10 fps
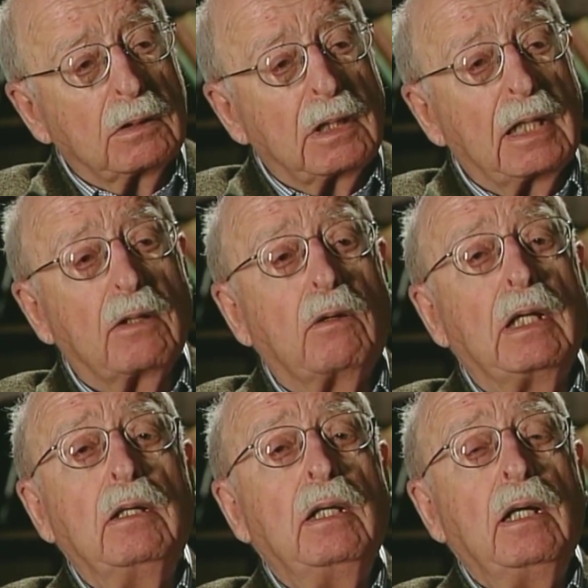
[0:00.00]
because I
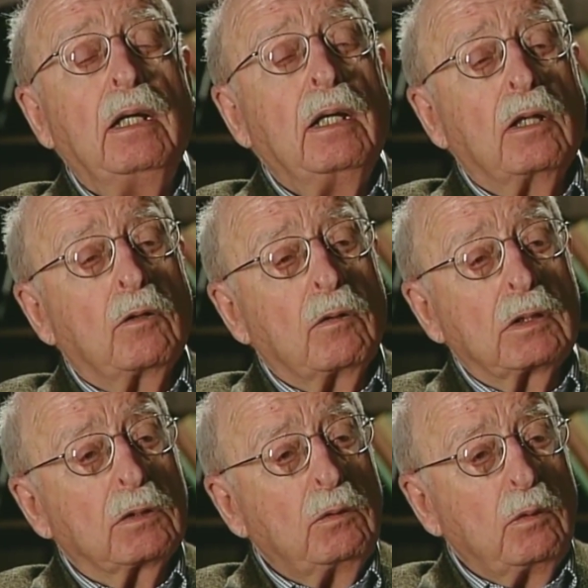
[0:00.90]
thought
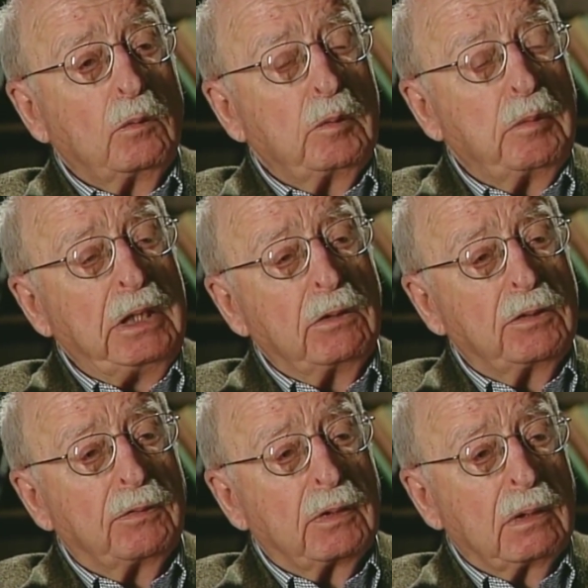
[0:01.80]
law school would be
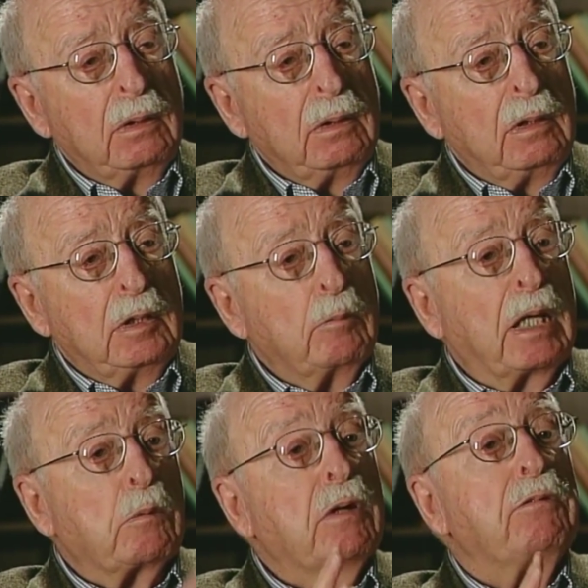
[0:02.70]
useful no
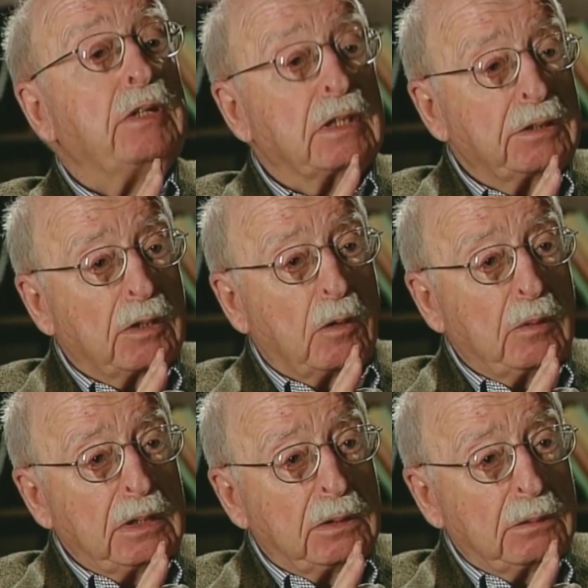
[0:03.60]
matter what field you
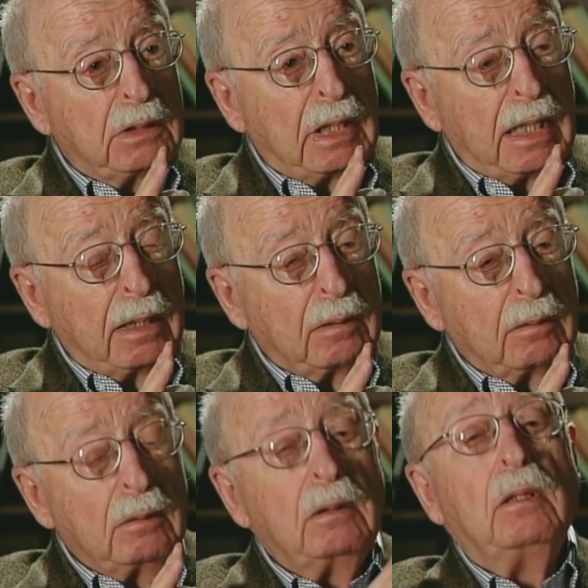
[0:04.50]
go into today.
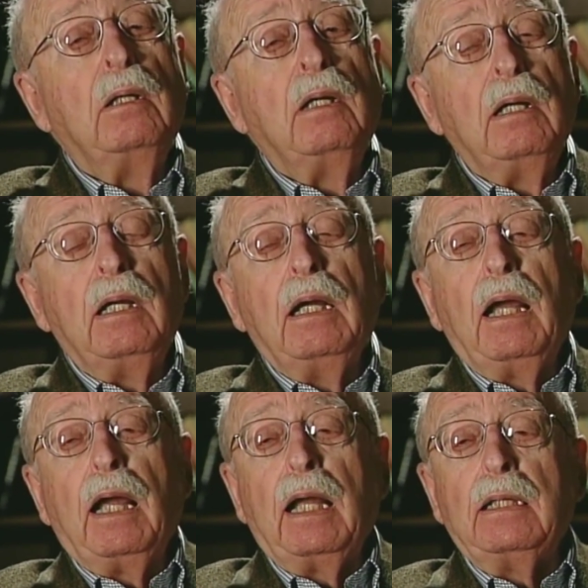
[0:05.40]

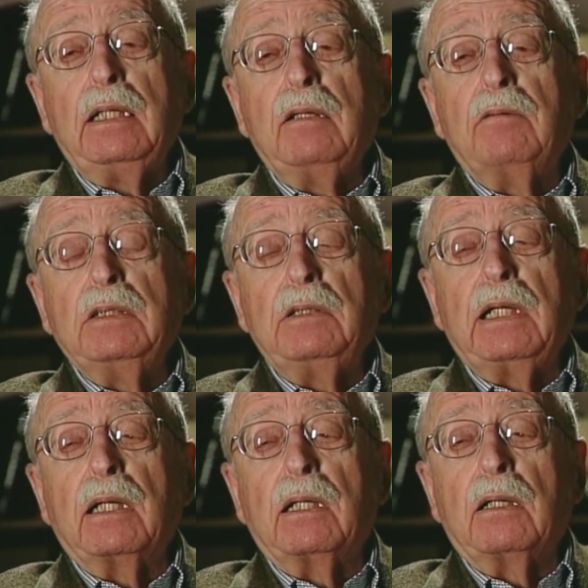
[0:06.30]
And he
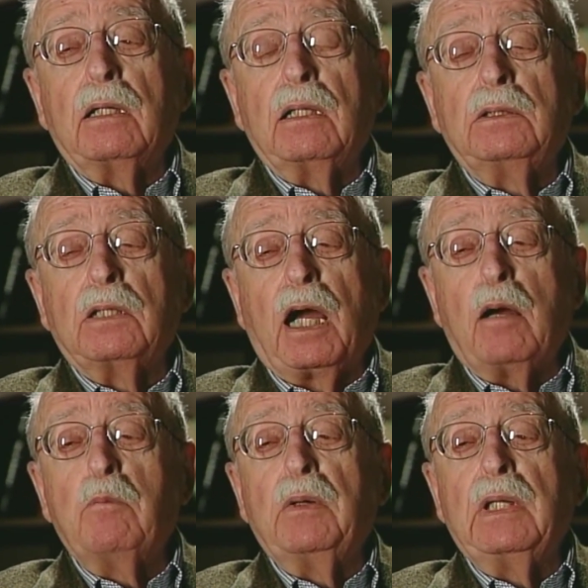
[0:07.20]
eventually got a, a
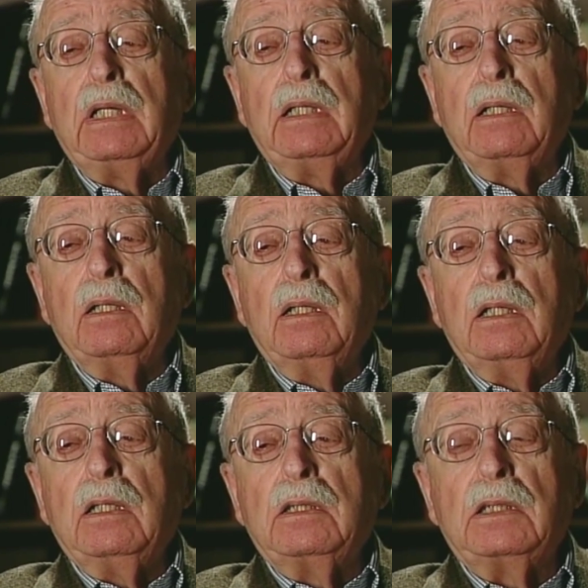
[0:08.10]
job with the
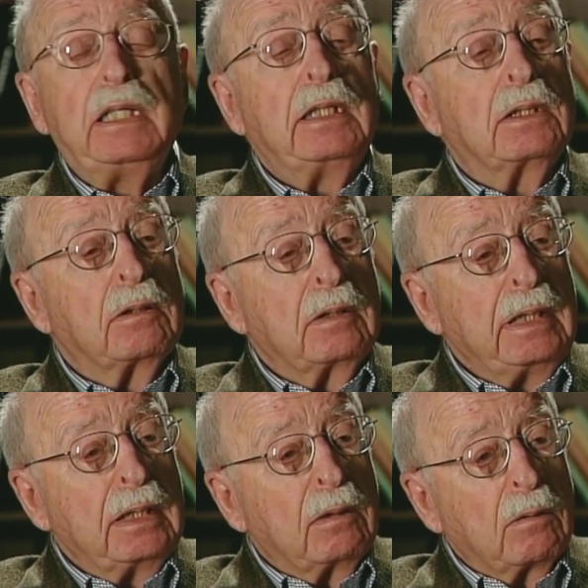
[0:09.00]
city
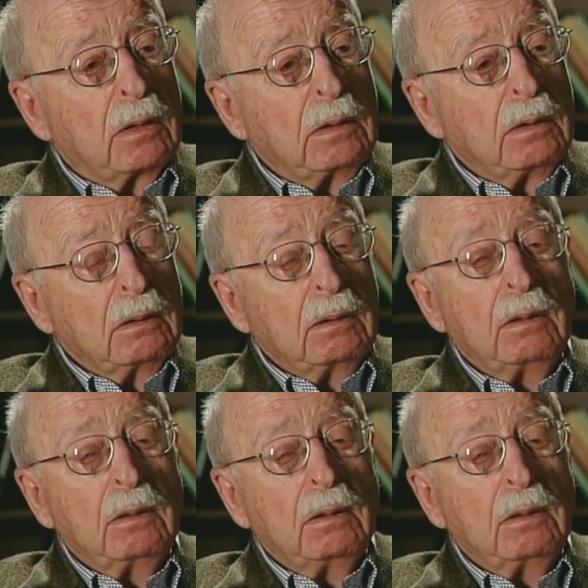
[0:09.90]
attorney in Oakland